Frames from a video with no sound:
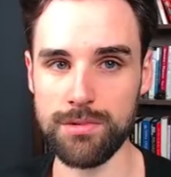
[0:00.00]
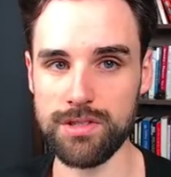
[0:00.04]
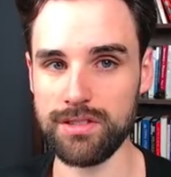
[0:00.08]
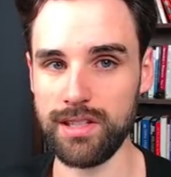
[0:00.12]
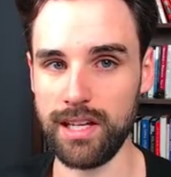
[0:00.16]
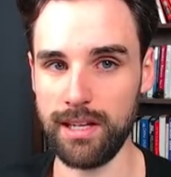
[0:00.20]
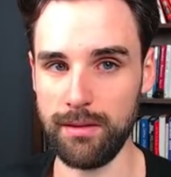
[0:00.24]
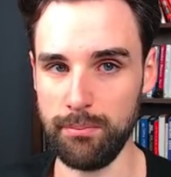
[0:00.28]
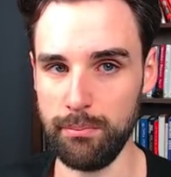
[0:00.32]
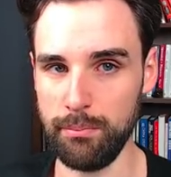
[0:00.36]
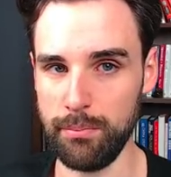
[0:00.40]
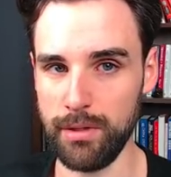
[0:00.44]
just
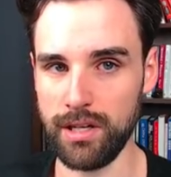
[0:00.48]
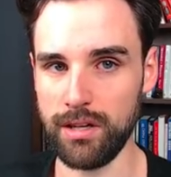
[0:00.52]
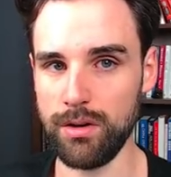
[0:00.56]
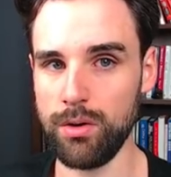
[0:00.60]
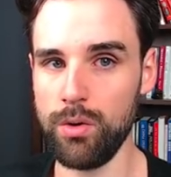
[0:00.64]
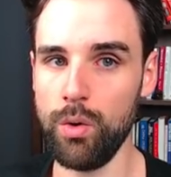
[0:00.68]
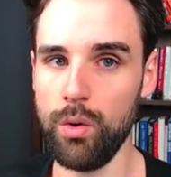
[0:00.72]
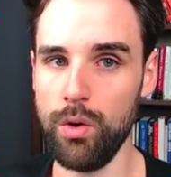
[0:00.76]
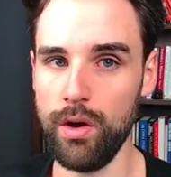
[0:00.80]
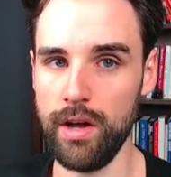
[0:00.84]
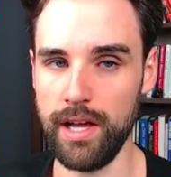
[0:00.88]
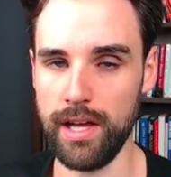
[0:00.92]
like
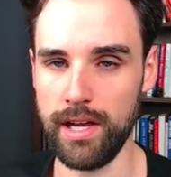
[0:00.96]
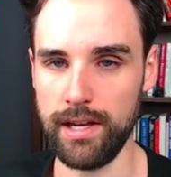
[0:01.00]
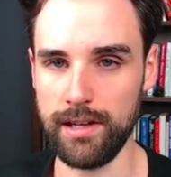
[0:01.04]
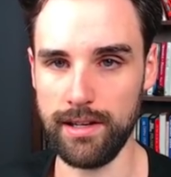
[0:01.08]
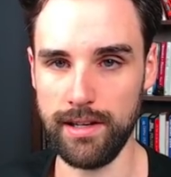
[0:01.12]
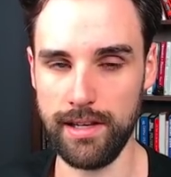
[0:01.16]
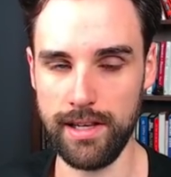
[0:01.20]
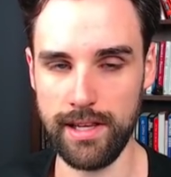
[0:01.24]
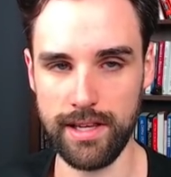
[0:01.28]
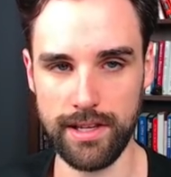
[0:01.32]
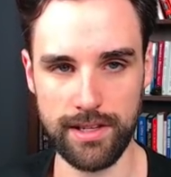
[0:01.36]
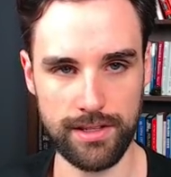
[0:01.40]

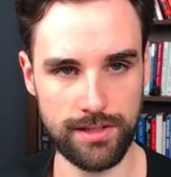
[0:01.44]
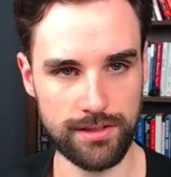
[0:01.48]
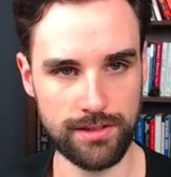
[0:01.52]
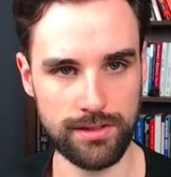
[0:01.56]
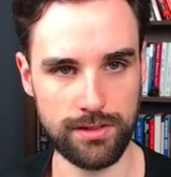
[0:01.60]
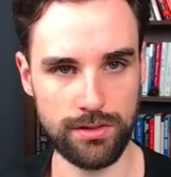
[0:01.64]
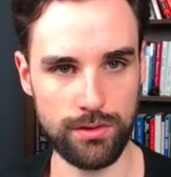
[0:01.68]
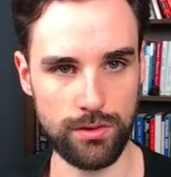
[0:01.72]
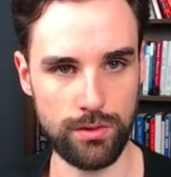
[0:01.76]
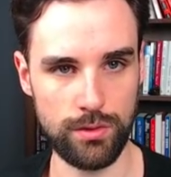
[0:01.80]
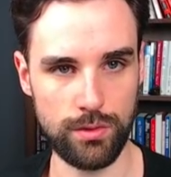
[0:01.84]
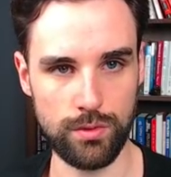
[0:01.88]
Bitcoin, is
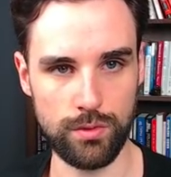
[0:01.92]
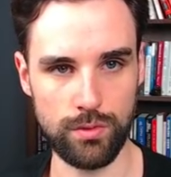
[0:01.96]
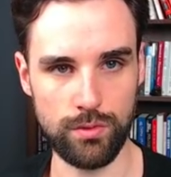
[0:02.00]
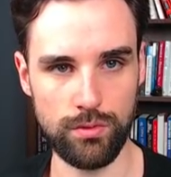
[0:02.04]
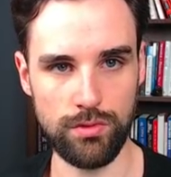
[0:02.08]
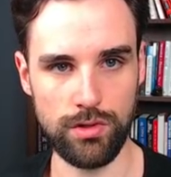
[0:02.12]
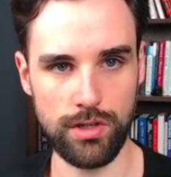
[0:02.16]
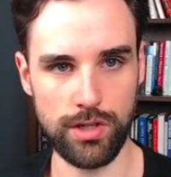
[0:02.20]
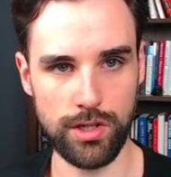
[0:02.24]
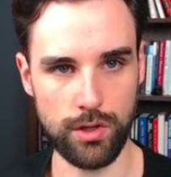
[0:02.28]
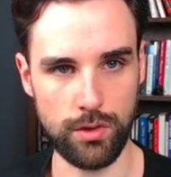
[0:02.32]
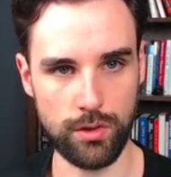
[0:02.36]
to
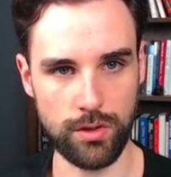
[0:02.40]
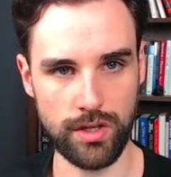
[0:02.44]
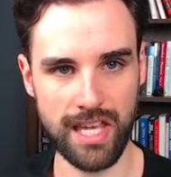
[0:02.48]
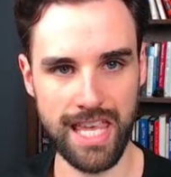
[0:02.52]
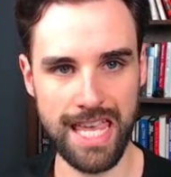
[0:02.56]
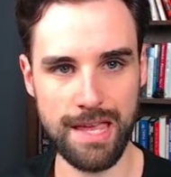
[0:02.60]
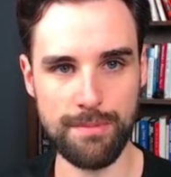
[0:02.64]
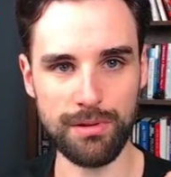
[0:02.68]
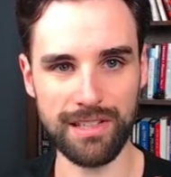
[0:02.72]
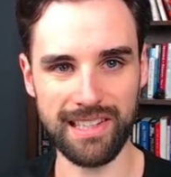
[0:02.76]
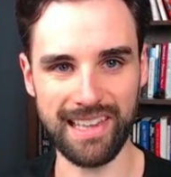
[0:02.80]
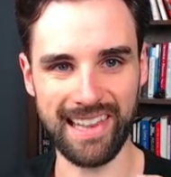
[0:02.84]
you know
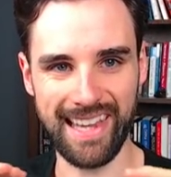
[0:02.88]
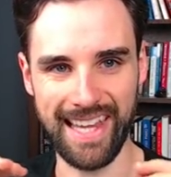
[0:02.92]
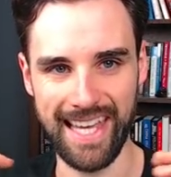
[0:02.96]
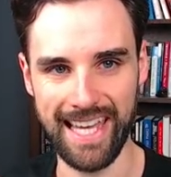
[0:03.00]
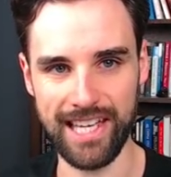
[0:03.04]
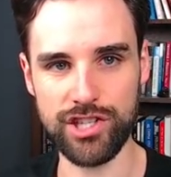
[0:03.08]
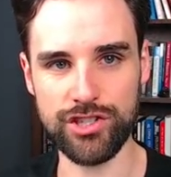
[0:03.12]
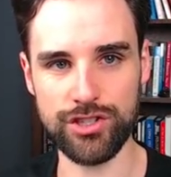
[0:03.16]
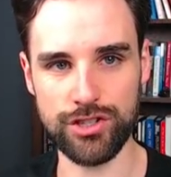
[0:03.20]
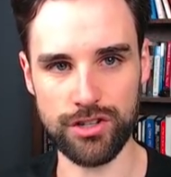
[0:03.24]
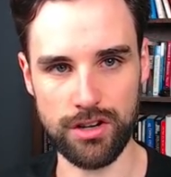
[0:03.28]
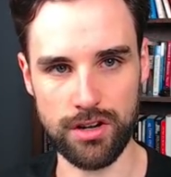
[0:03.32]
keep a
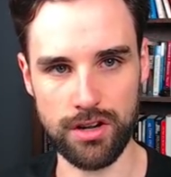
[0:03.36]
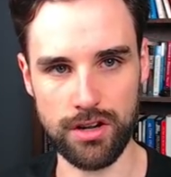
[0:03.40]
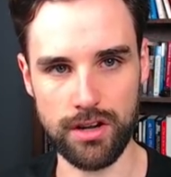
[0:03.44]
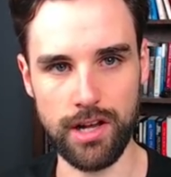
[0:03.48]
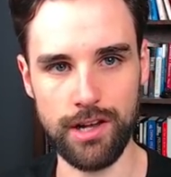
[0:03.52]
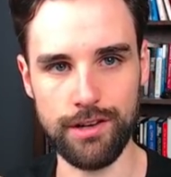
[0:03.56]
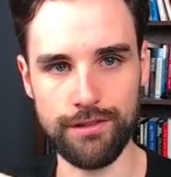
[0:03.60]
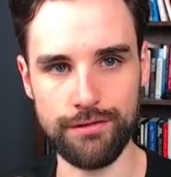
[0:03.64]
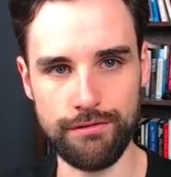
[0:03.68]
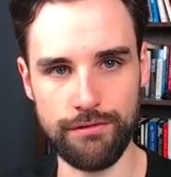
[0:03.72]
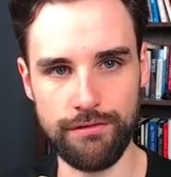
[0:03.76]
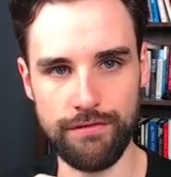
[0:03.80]
ledger
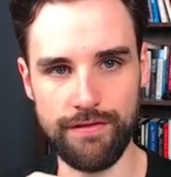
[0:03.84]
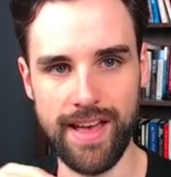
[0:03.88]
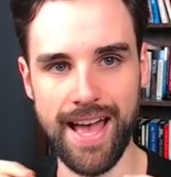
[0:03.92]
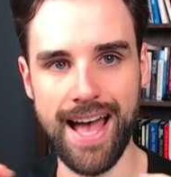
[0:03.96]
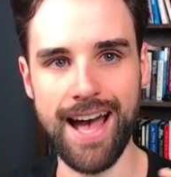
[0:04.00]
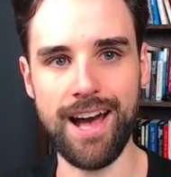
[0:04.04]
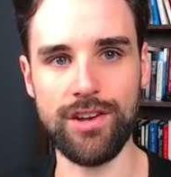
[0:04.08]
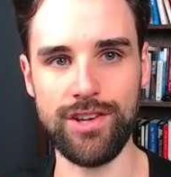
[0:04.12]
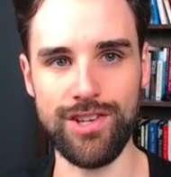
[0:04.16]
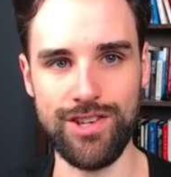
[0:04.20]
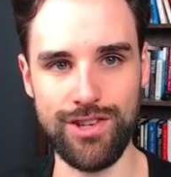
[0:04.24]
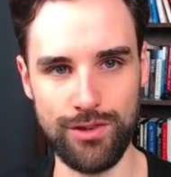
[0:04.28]
of
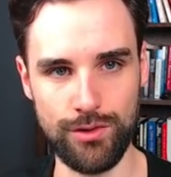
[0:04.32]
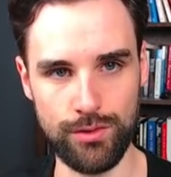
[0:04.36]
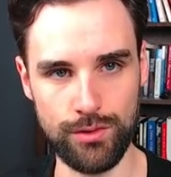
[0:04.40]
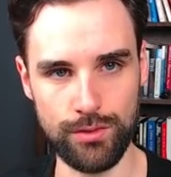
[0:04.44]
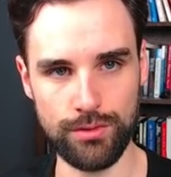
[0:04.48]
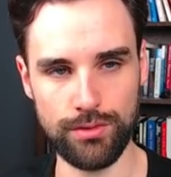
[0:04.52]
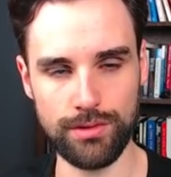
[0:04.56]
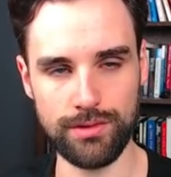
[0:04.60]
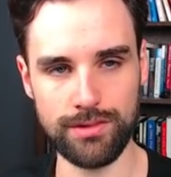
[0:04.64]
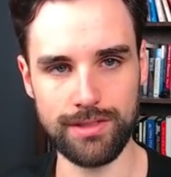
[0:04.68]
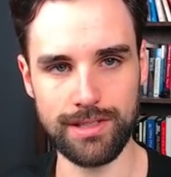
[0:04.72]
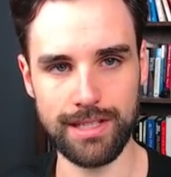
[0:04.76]
value,